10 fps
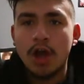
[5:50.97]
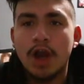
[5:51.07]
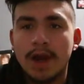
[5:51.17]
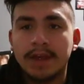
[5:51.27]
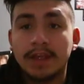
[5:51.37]

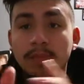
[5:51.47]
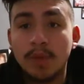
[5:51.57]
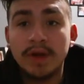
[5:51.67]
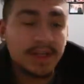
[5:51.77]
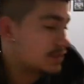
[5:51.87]
Alright, your
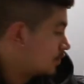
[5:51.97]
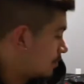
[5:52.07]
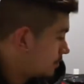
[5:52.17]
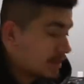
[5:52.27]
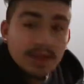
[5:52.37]
boy is
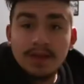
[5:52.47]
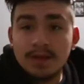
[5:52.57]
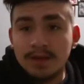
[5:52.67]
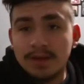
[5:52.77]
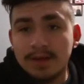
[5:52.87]
home.
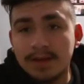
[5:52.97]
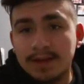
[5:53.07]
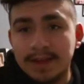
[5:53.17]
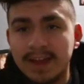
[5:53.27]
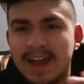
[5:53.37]

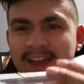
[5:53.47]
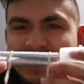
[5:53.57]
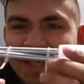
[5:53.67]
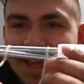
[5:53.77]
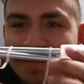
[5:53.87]

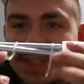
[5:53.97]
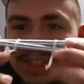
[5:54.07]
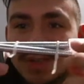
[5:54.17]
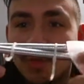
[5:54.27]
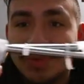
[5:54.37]
Time
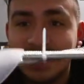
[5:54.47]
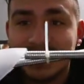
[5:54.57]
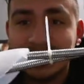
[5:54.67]
to open these